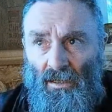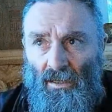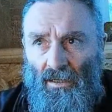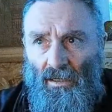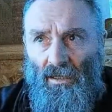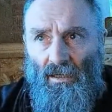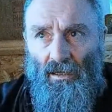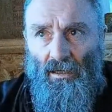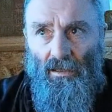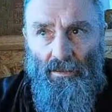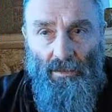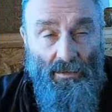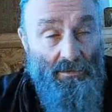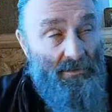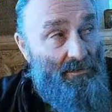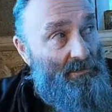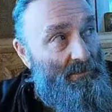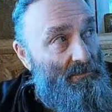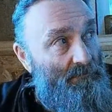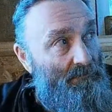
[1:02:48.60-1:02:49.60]

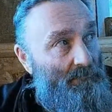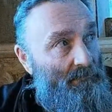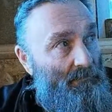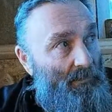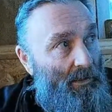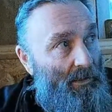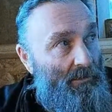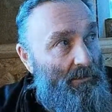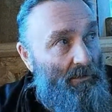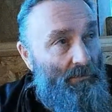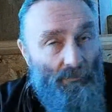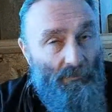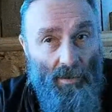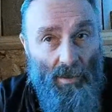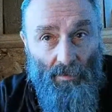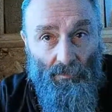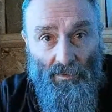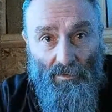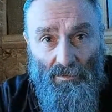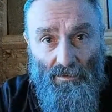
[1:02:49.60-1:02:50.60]
that's, I don't know,
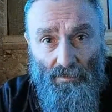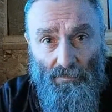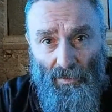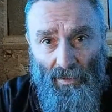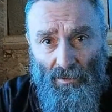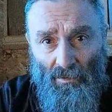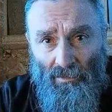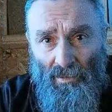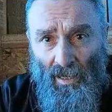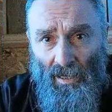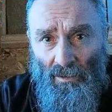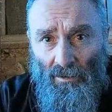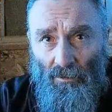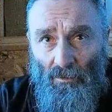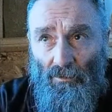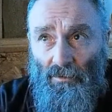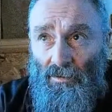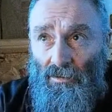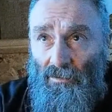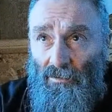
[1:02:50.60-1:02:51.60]
maybe depending on how you
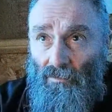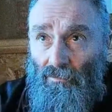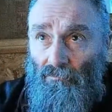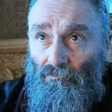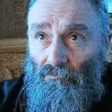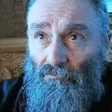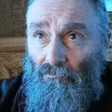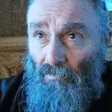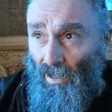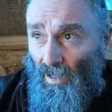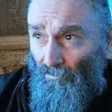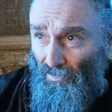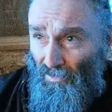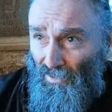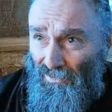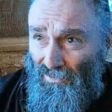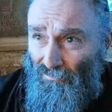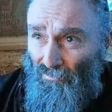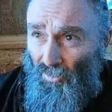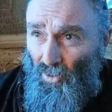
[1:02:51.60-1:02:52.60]
look at it, it might be a
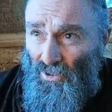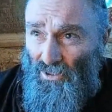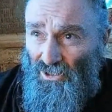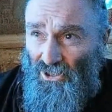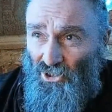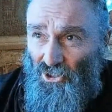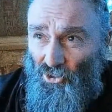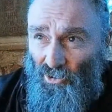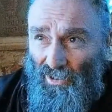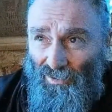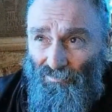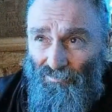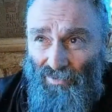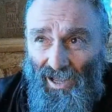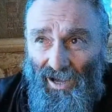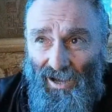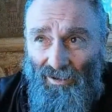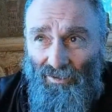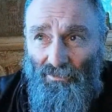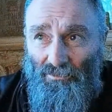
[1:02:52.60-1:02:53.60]
little more extreme
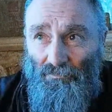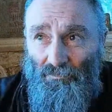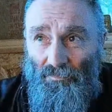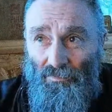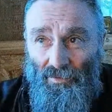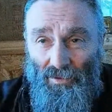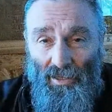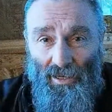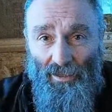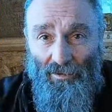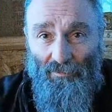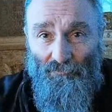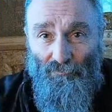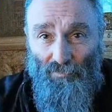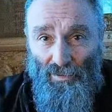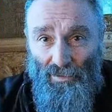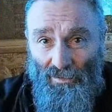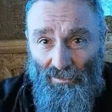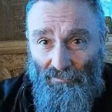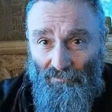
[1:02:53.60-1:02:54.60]
now that I've
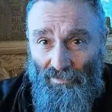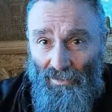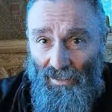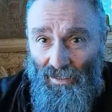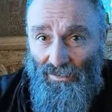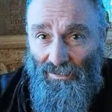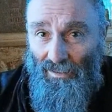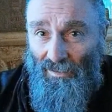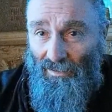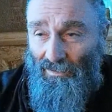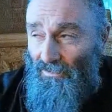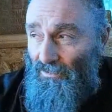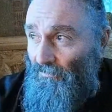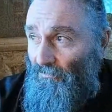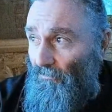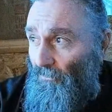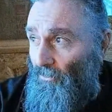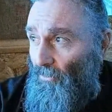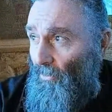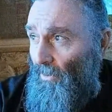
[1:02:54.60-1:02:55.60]
been living out like this
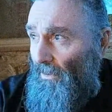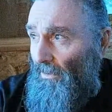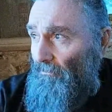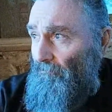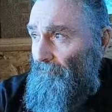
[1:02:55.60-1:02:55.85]
for a while.